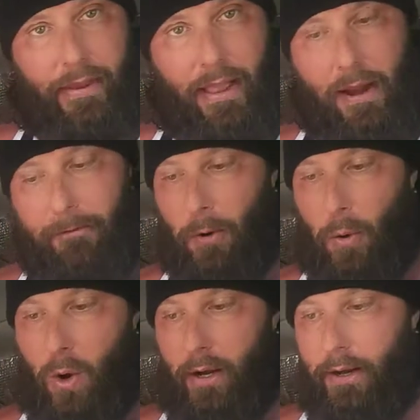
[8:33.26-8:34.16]
and then
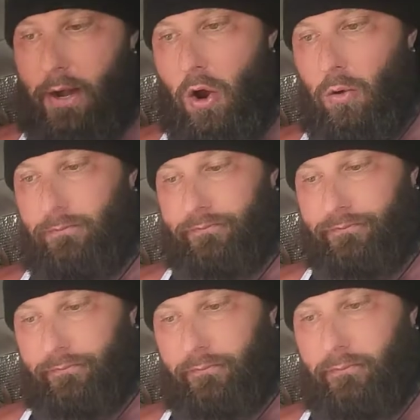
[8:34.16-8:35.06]
for working out,
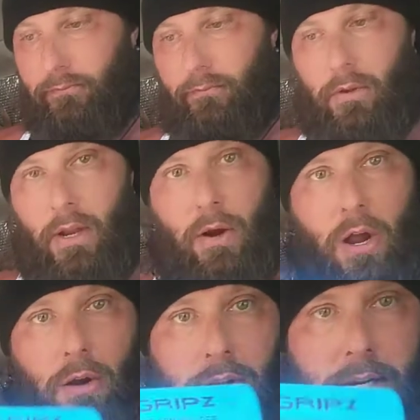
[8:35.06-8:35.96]

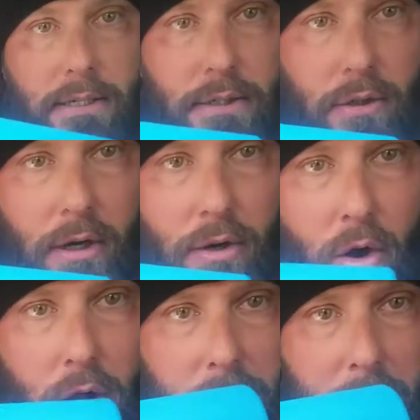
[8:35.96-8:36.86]
I got these. these they're
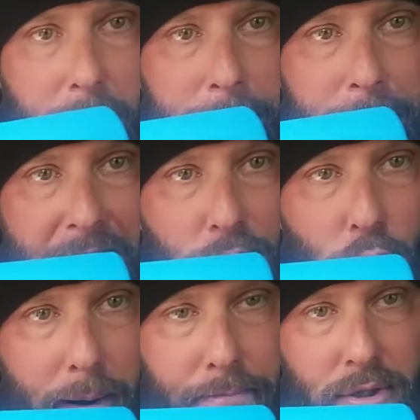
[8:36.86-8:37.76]
called uh,
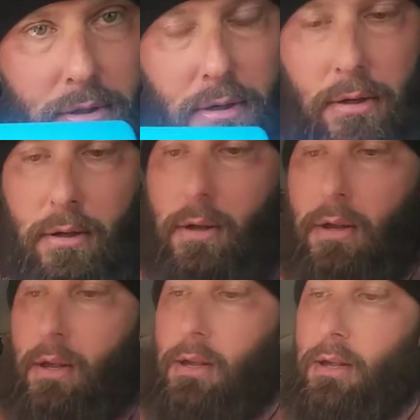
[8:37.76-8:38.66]
fat grips,
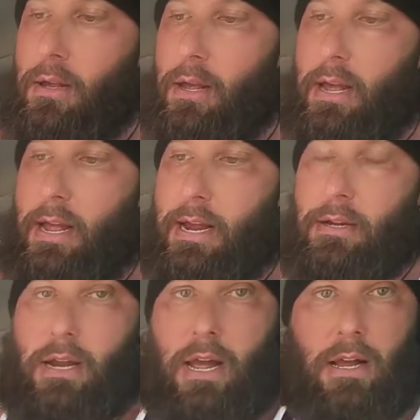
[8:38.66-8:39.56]

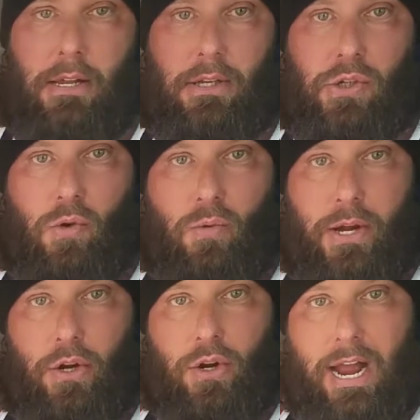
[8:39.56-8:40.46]
and uh, it's so
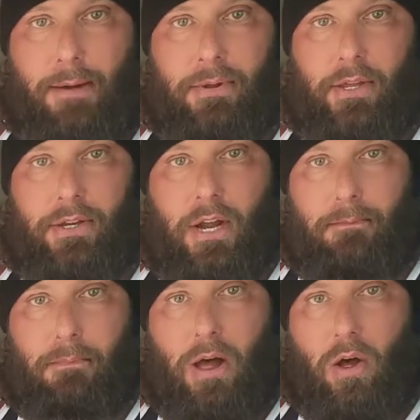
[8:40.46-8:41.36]
when you're grabbing the
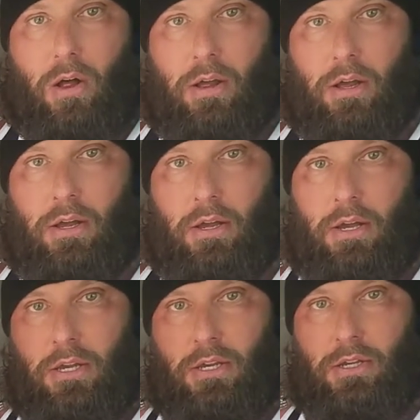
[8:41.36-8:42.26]
dumbbell,
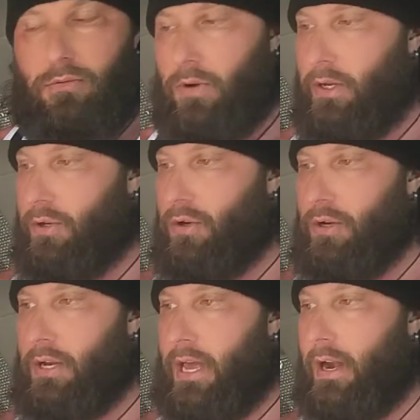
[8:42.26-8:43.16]
you really
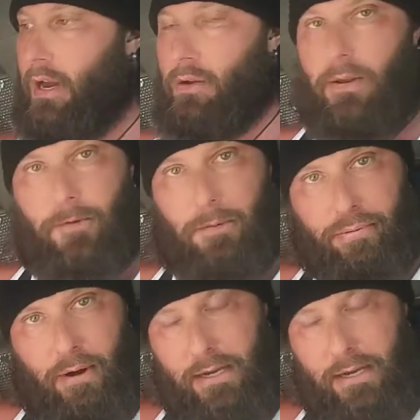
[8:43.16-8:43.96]
do you get a if